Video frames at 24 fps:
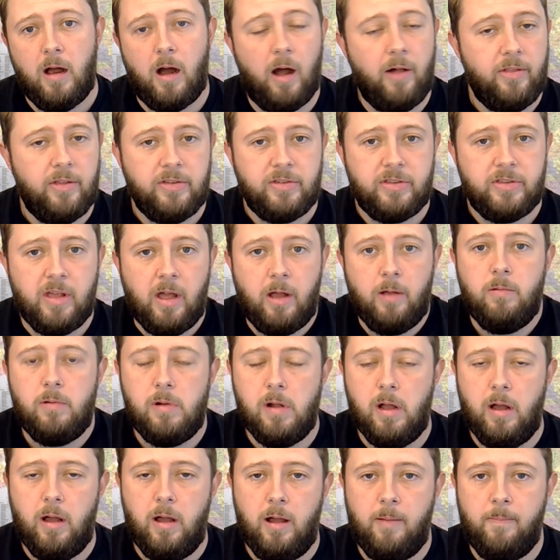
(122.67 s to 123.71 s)
Others, though,
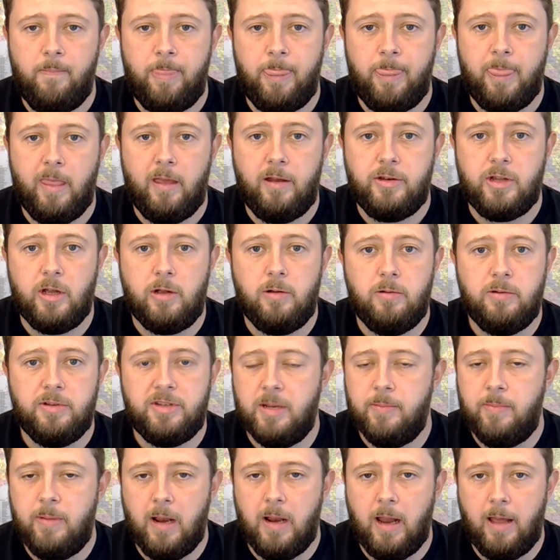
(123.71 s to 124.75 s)
don't
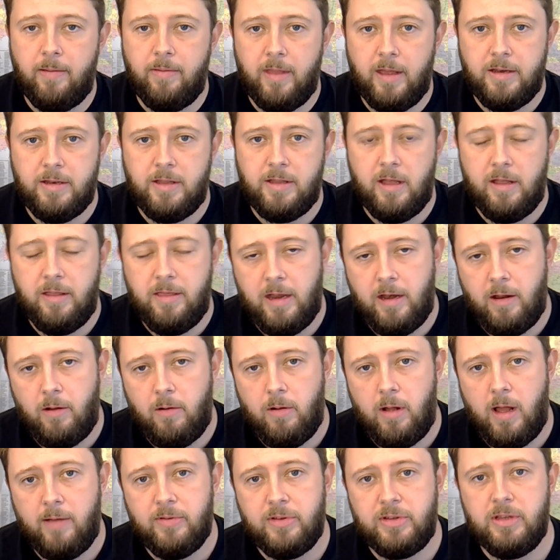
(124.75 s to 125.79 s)
stipulate. They
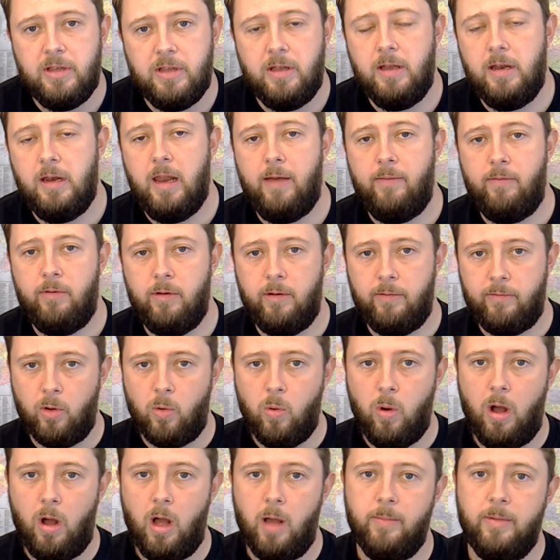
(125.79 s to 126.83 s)
don't have a certain level of
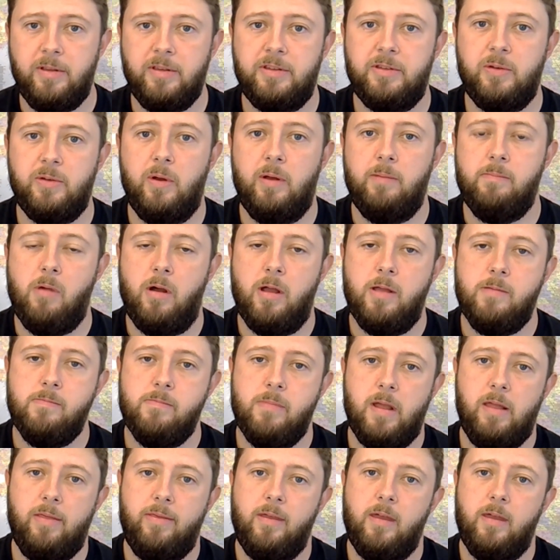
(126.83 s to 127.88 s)
requirement. So it might
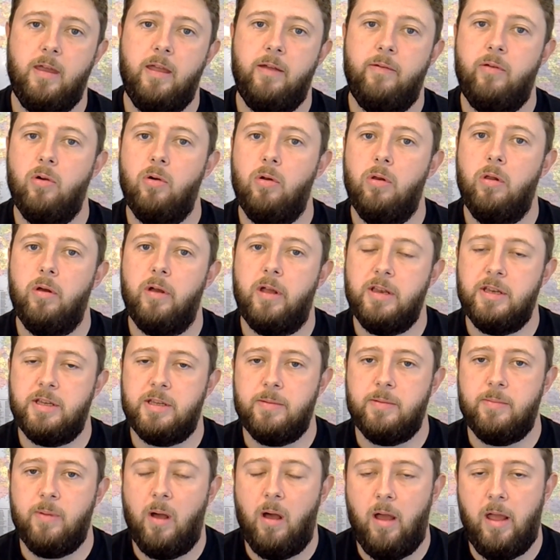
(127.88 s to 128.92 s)
mean that if you're looking
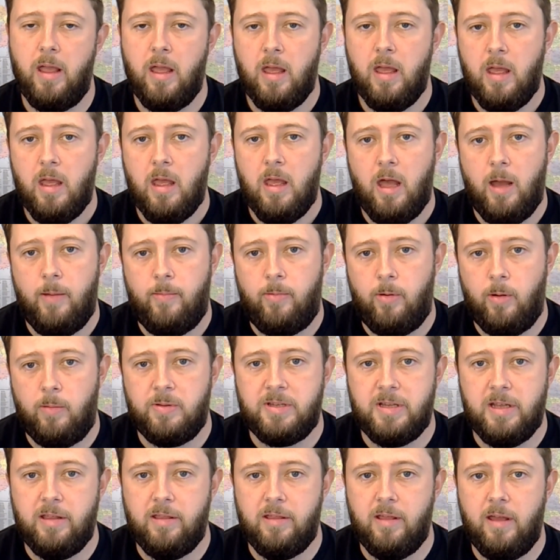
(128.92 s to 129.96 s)
to buy a
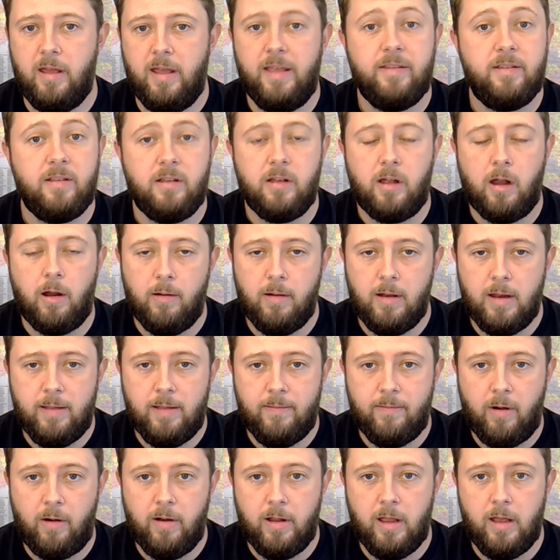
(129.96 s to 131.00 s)
property that isn't currently
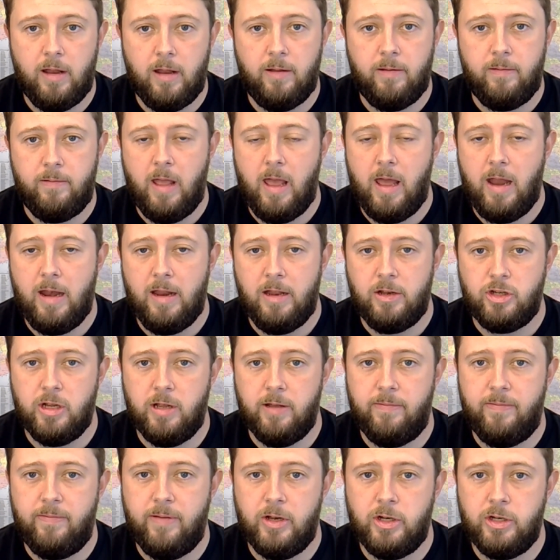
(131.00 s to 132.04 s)
very energy
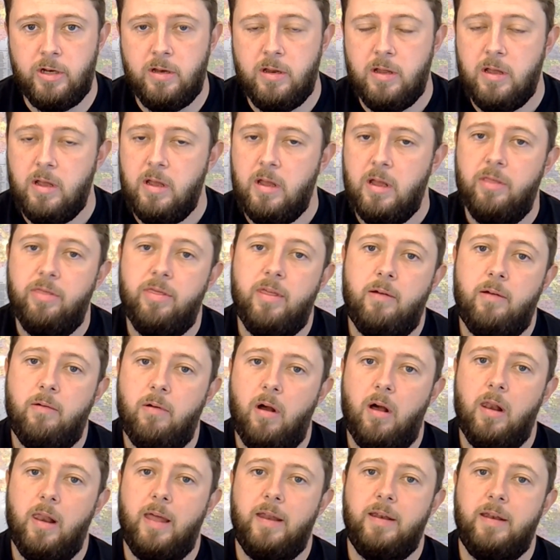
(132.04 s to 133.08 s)
efficient, there
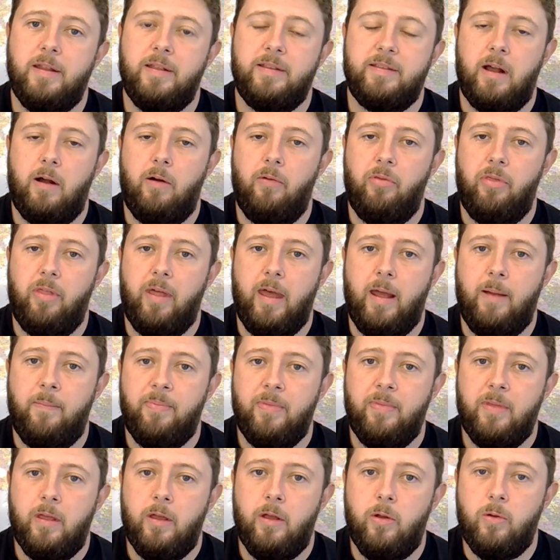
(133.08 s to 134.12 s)
are lenders out there
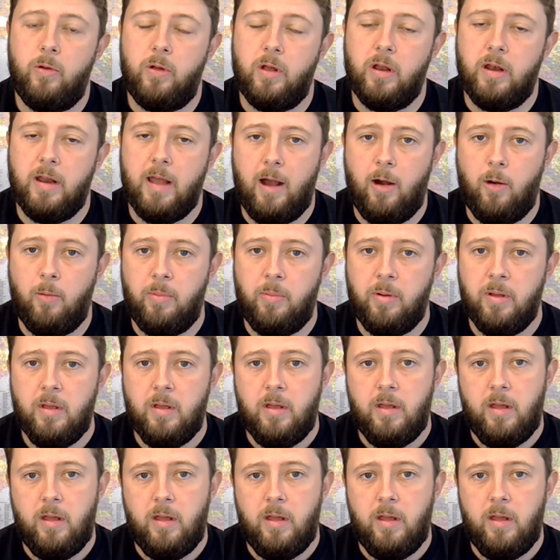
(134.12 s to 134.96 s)
who can help.